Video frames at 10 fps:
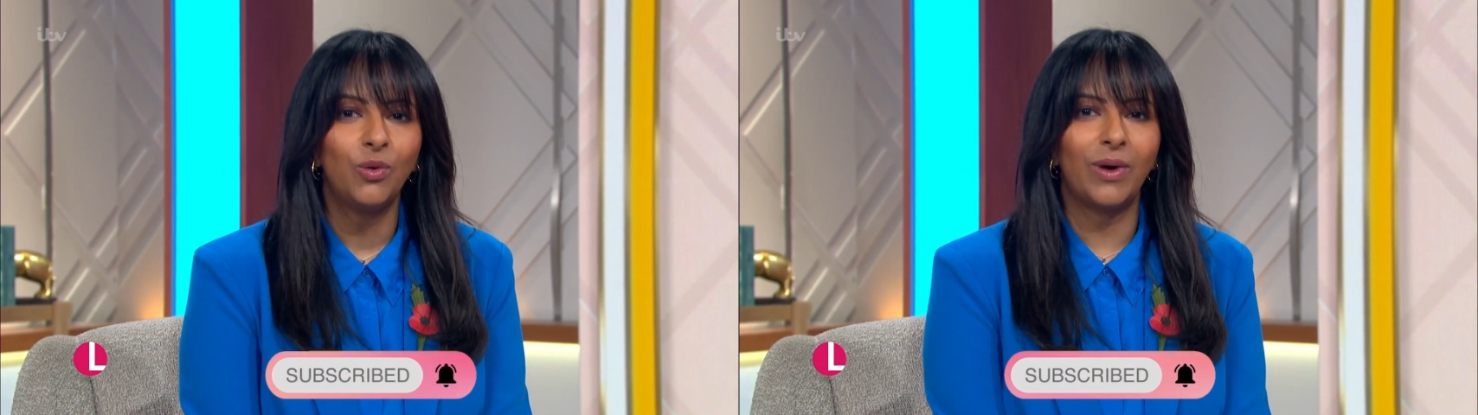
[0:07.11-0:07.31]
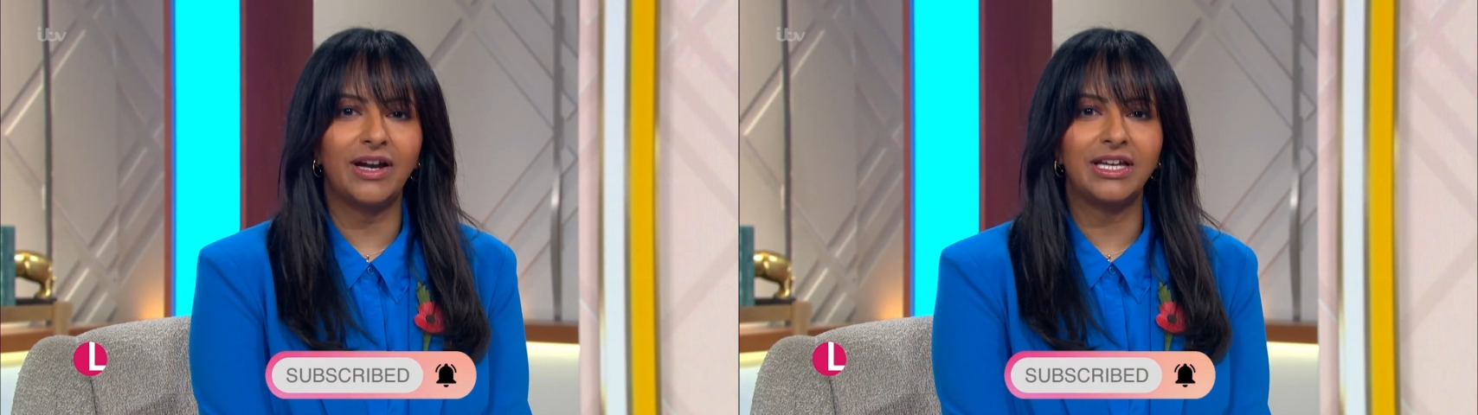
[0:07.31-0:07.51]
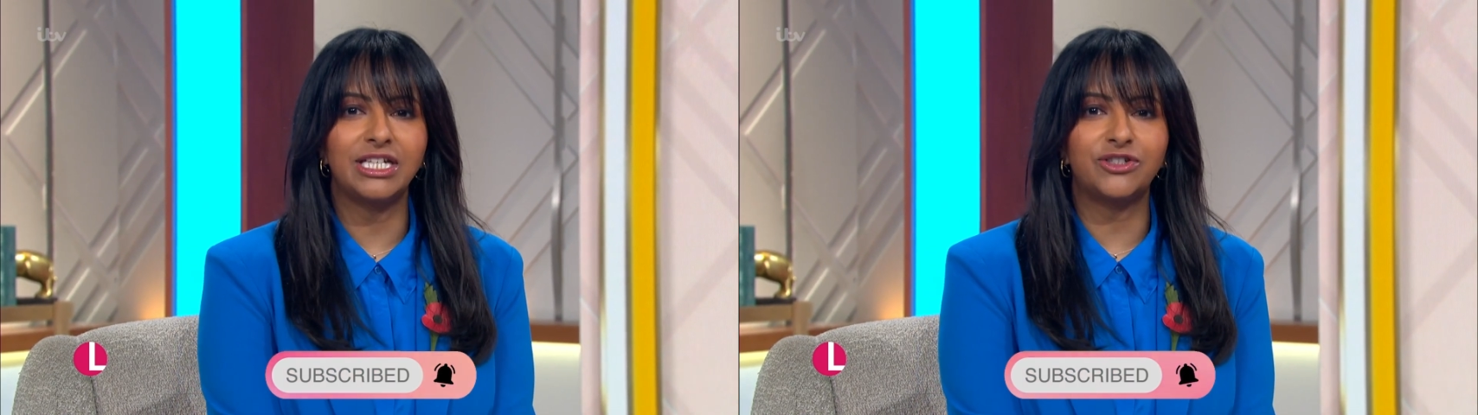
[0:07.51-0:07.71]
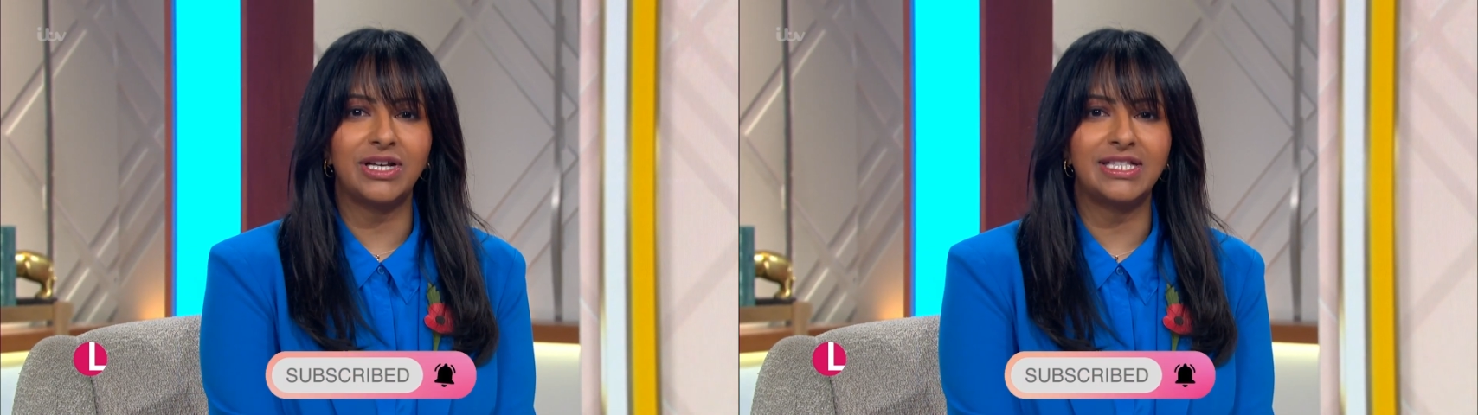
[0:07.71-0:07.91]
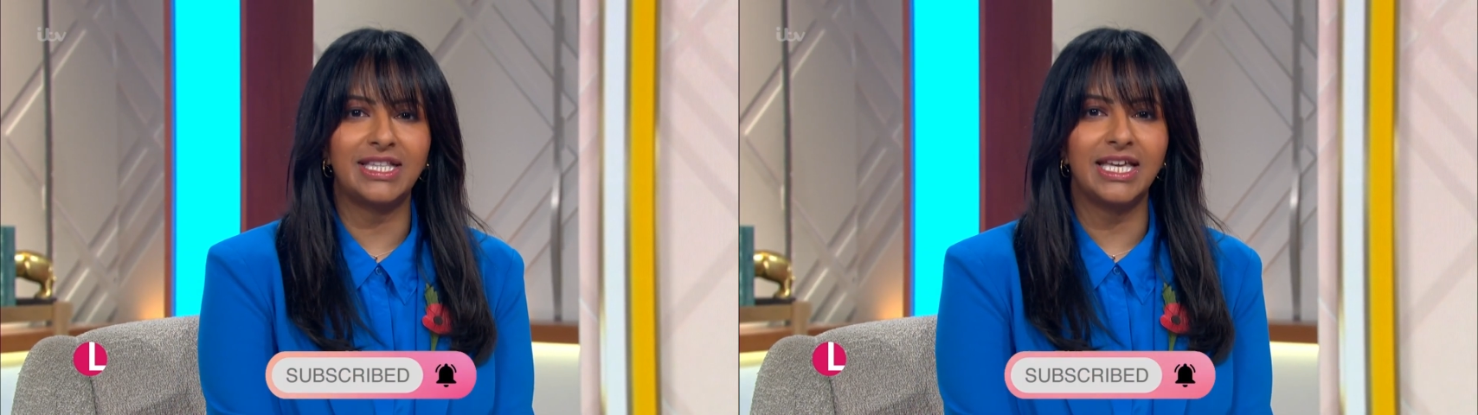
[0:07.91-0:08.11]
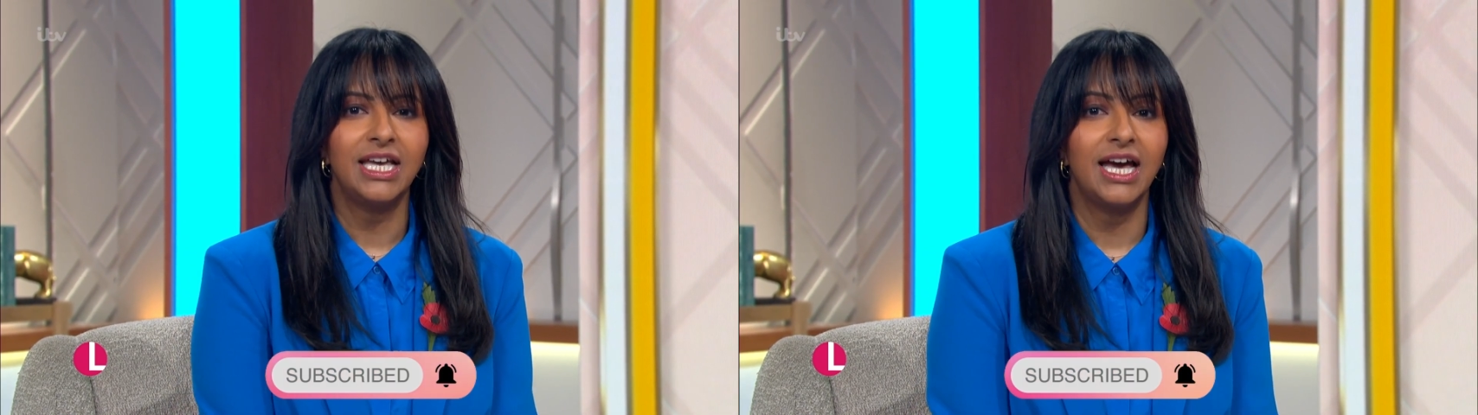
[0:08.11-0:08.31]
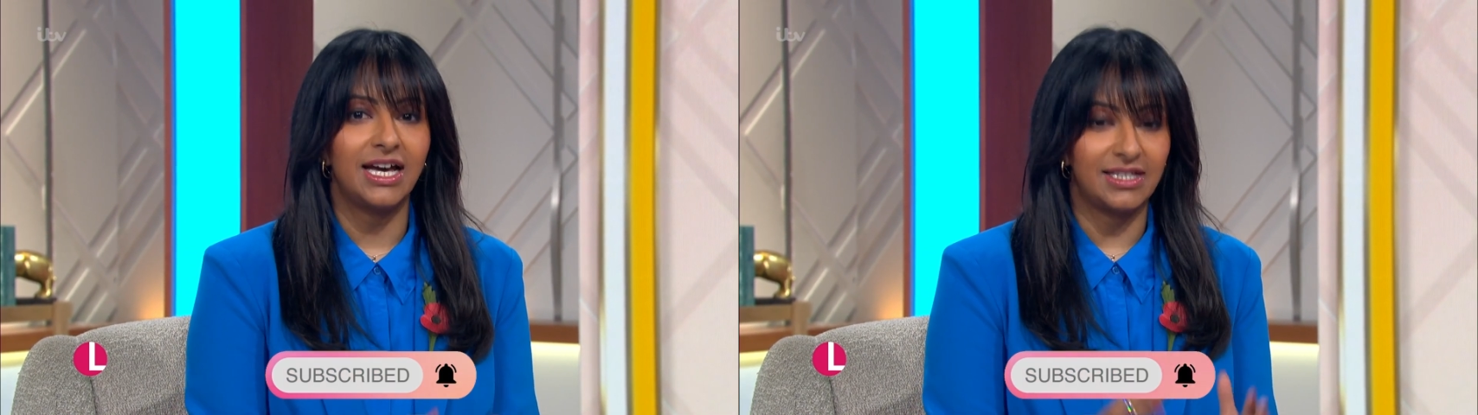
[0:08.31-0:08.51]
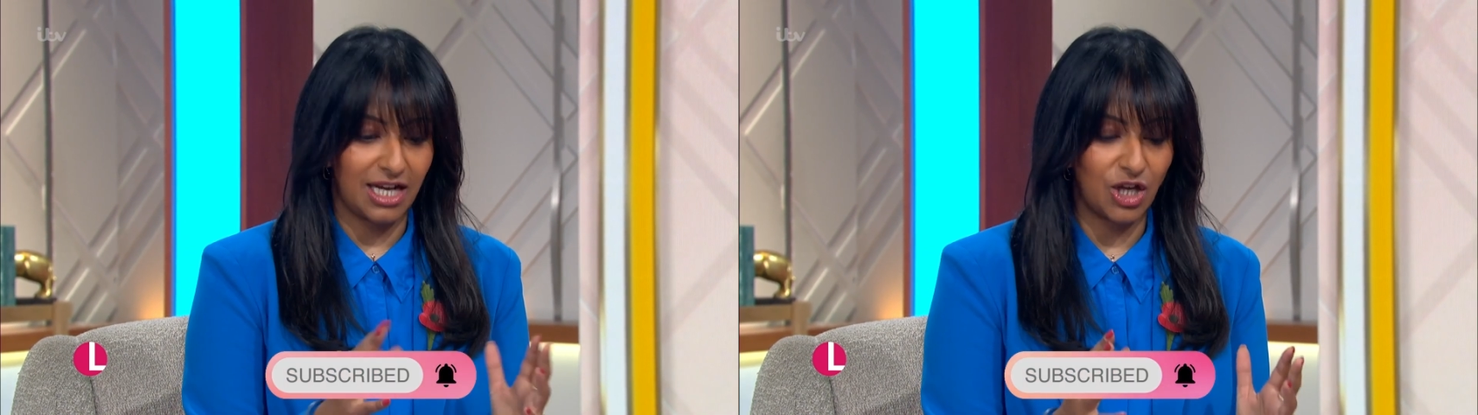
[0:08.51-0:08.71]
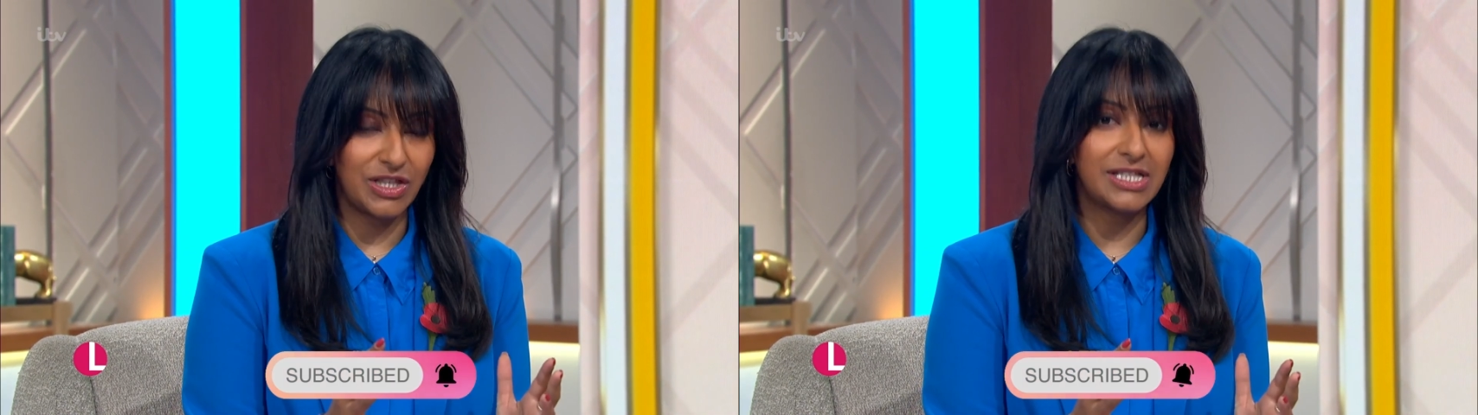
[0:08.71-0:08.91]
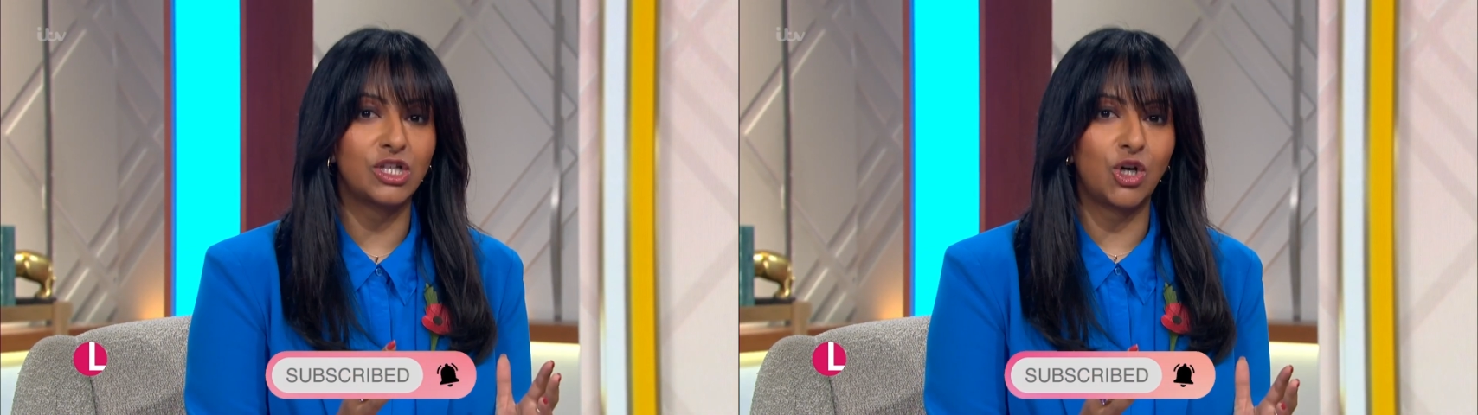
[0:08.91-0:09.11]
where he addressed the, and
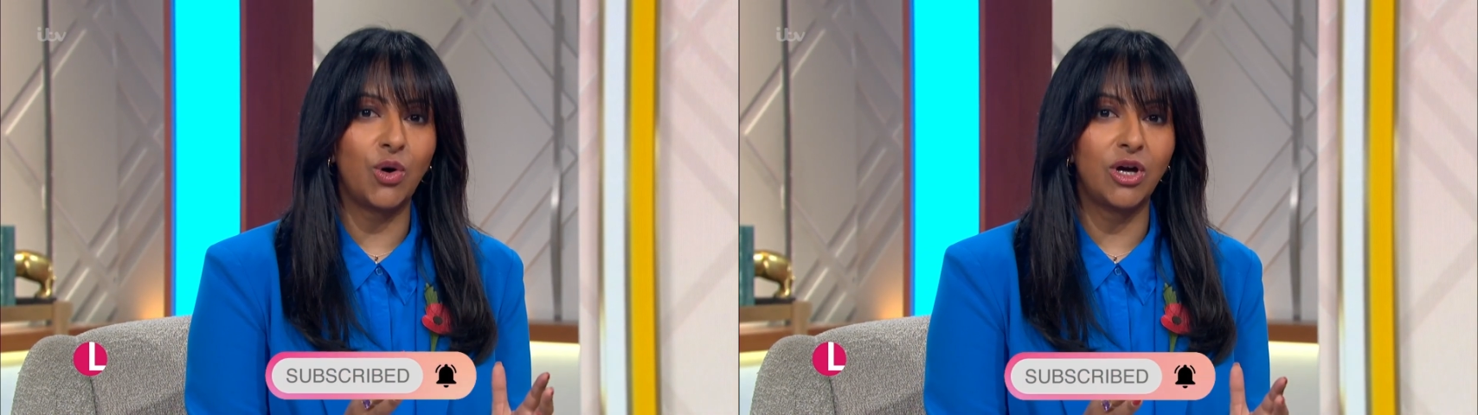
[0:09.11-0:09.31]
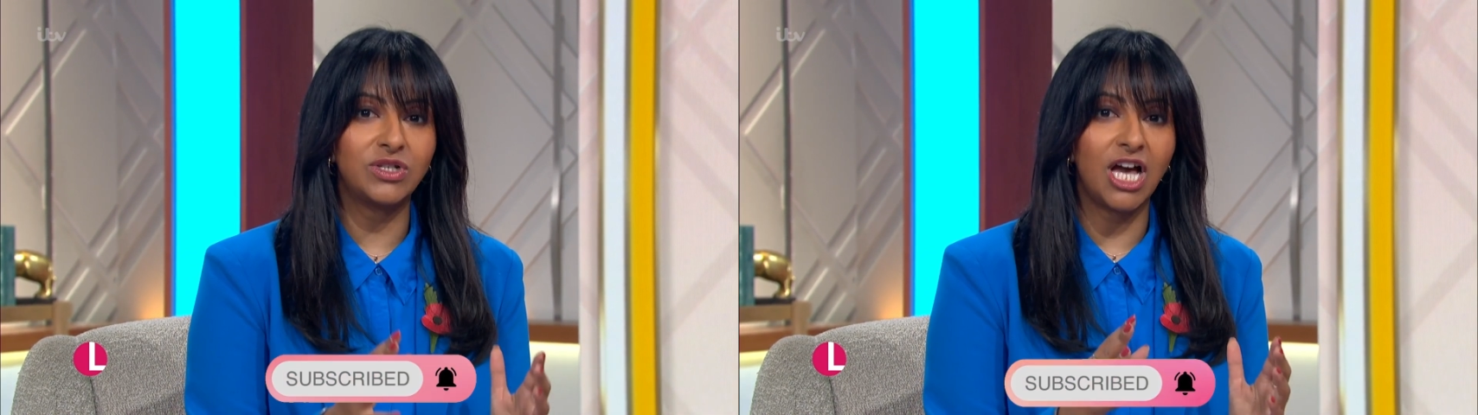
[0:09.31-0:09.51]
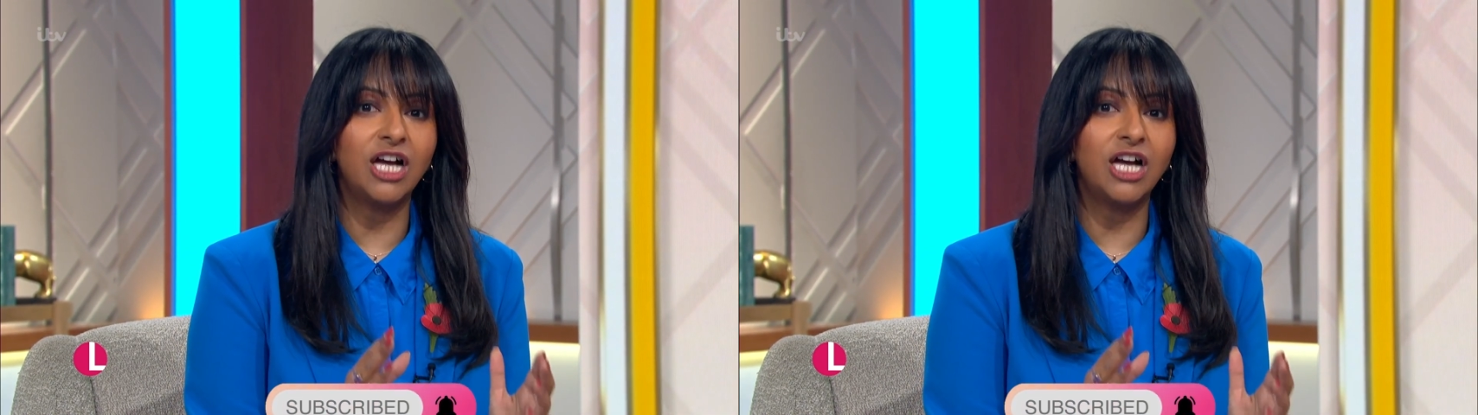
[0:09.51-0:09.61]
this is a quote,